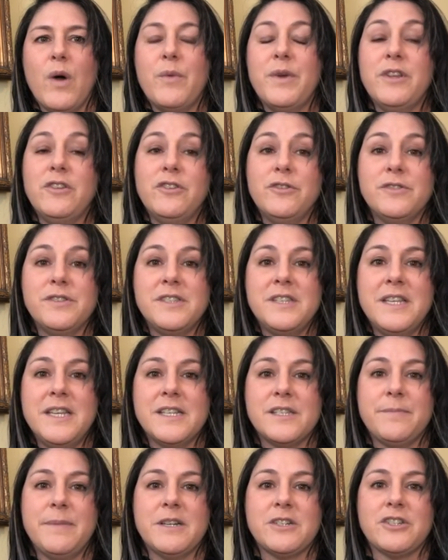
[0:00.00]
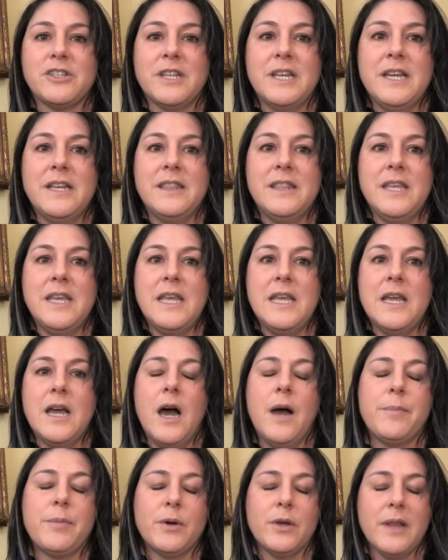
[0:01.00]
we do see, especially at the
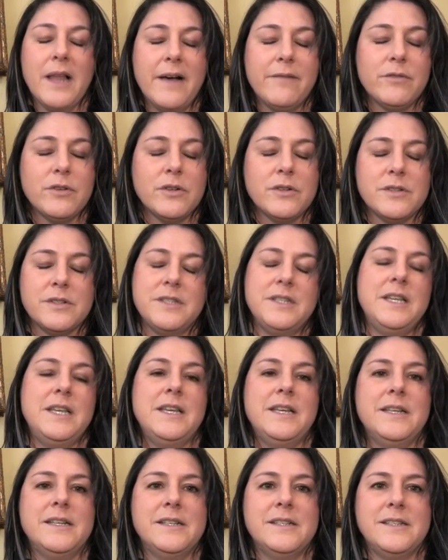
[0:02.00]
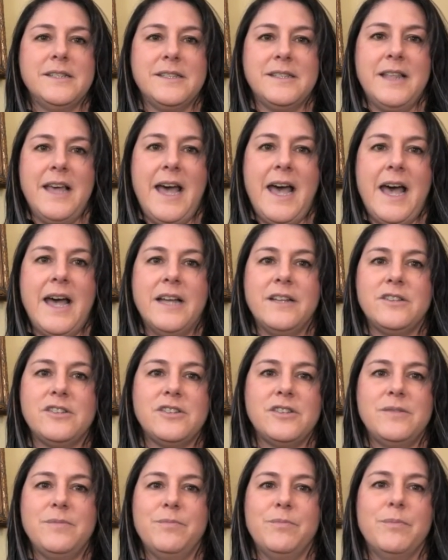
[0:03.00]
upper levels, is that
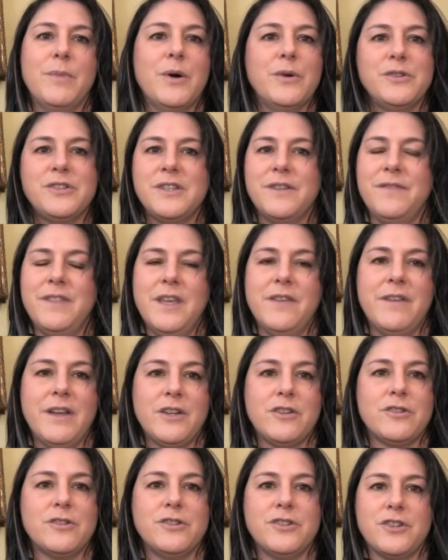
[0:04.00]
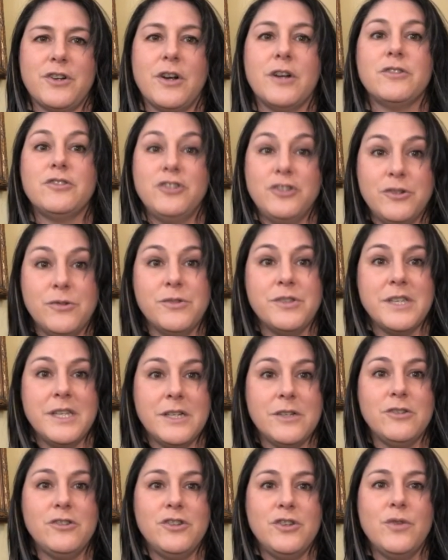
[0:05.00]
most of the eventers are
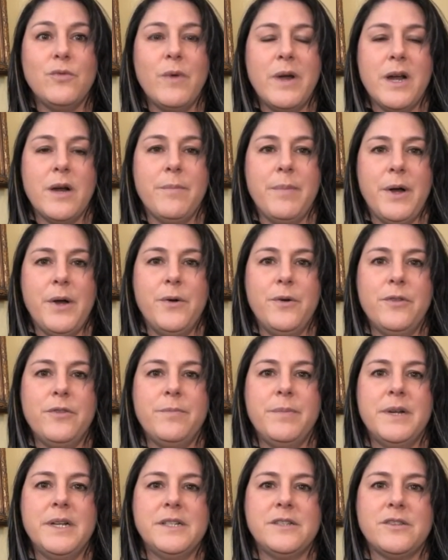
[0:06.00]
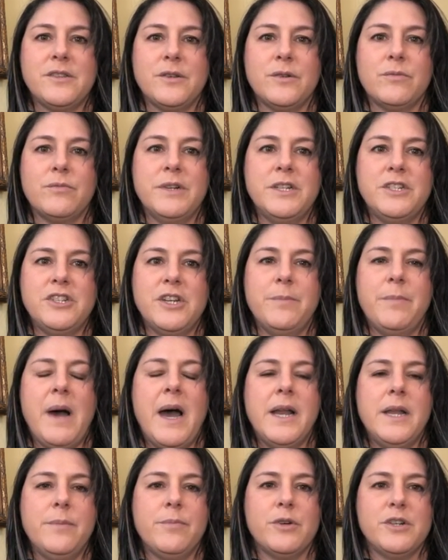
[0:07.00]
choosing to wear both, but it's the rigid
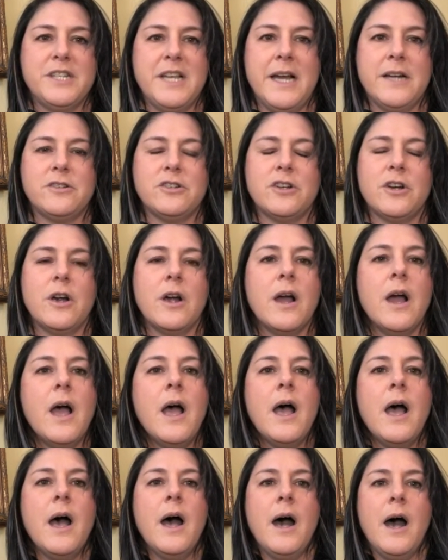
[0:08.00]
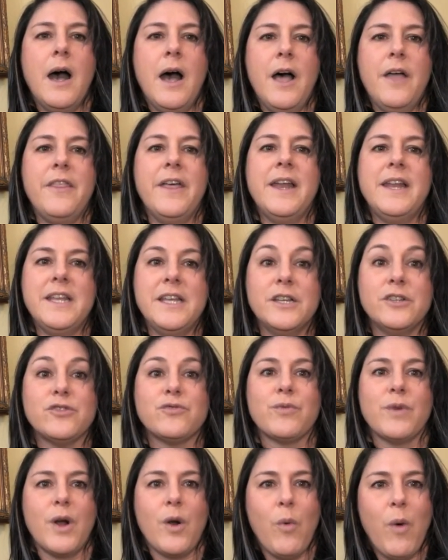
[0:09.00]
body protector that is
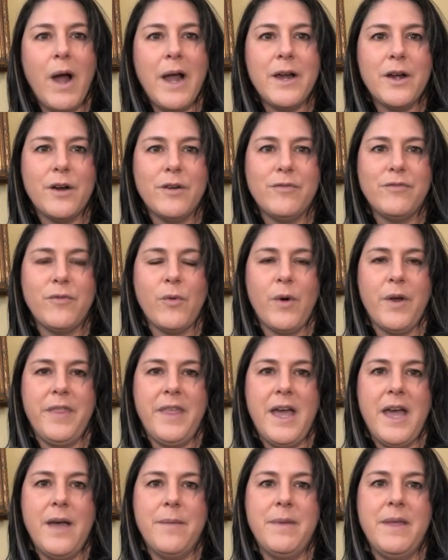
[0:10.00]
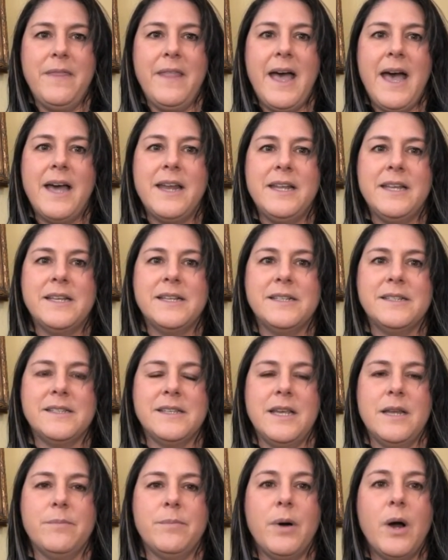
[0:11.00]
required for them. And that is
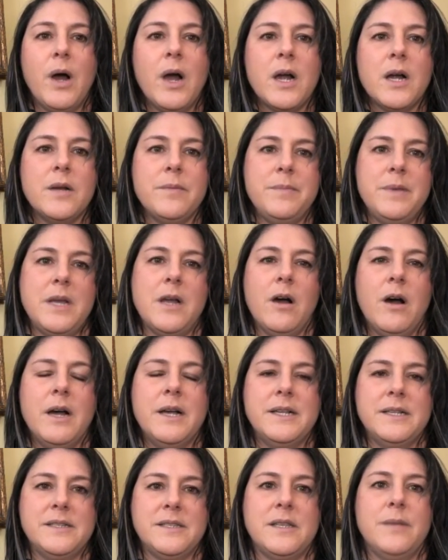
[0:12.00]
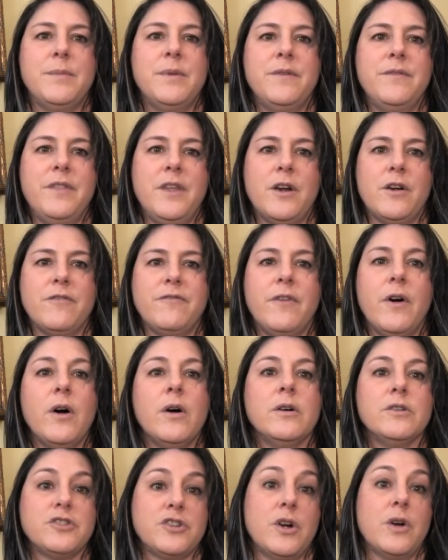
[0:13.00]
in part because some of their
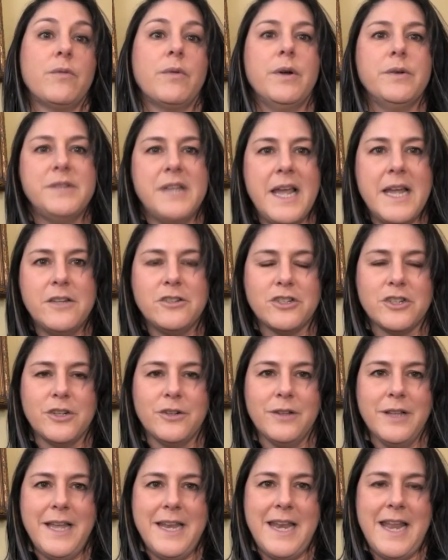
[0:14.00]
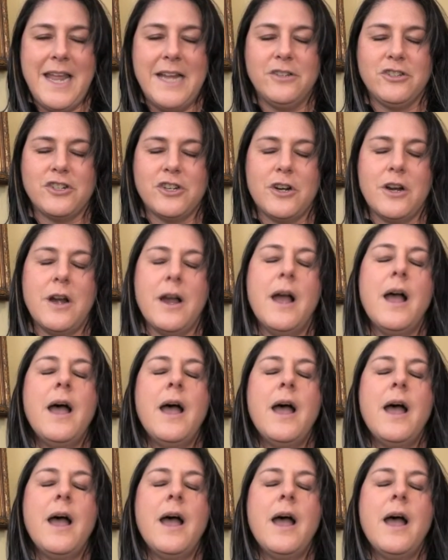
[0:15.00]
falls are rotational in nature,